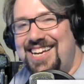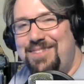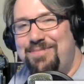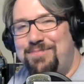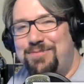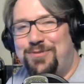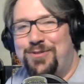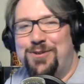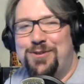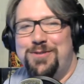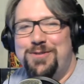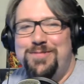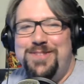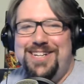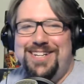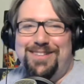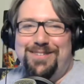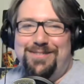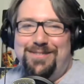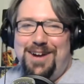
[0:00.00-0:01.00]
Can forward
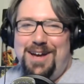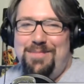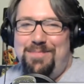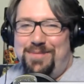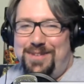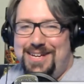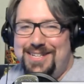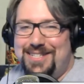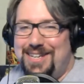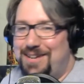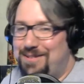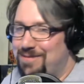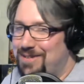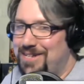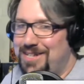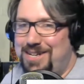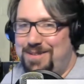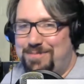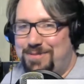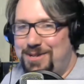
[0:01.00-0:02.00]
me to the right place. I'd
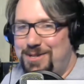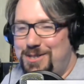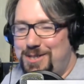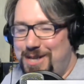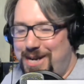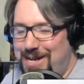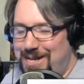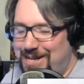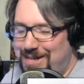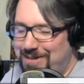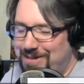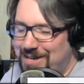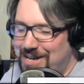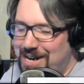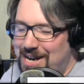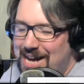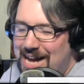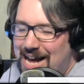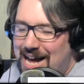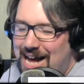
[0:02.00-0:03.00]
really appreciate it.
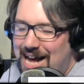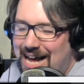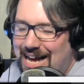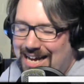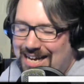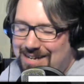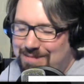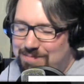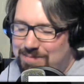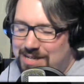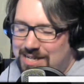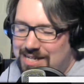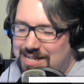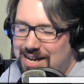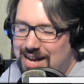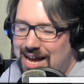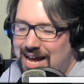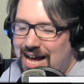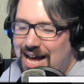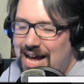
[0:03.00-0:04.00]

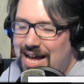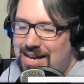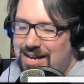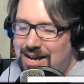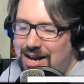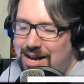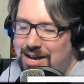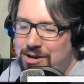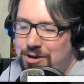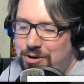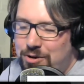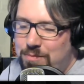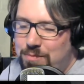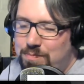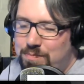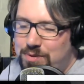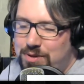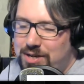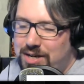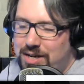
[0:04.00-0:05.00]
But I hope